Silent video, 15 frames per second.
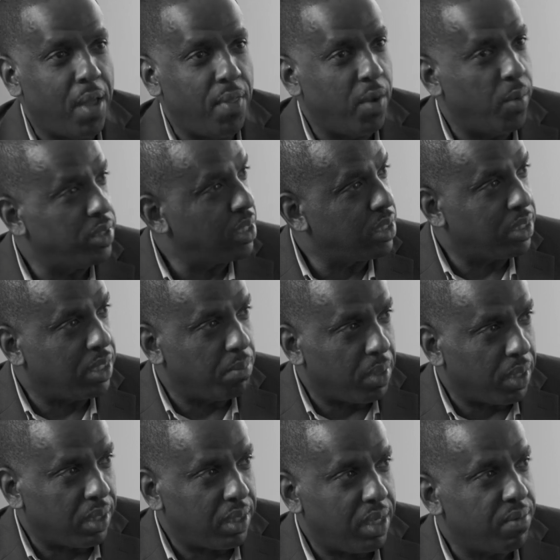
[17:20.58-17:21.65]
And there is a
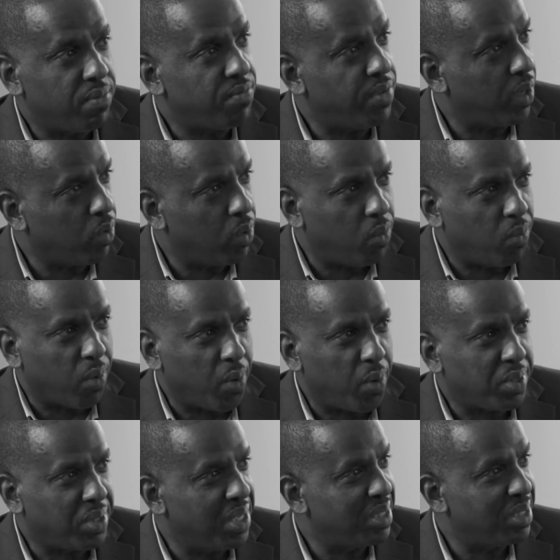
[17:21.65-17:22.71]
stability in federal
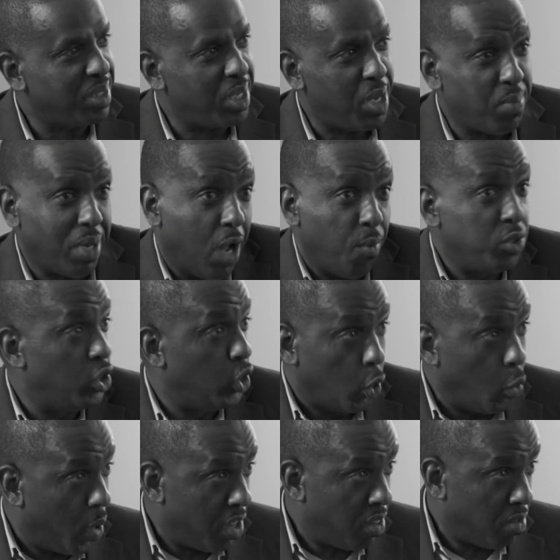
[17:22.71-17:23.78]
work that seemed, and I was
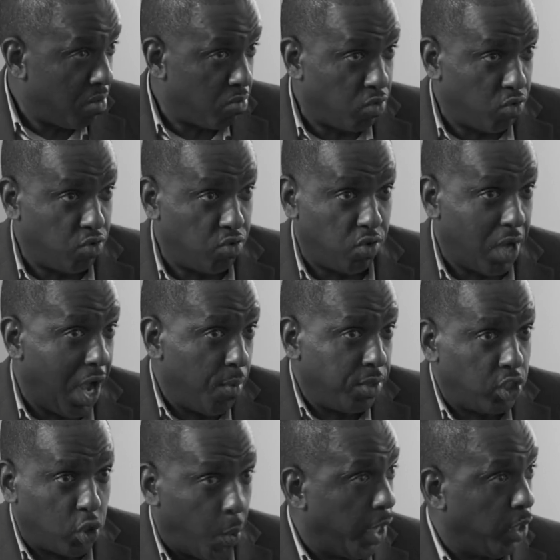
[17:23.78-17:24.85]

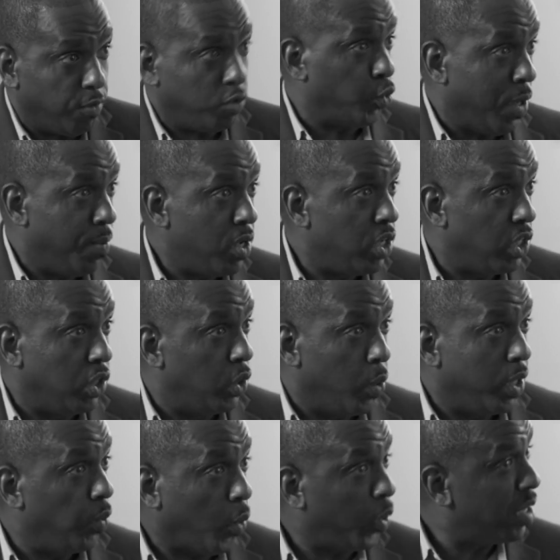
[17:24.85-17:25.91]
director of treatment,
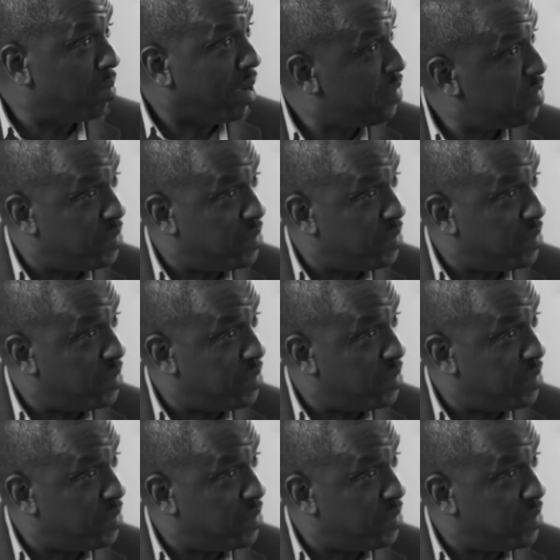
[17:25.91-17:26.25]
doing the work in my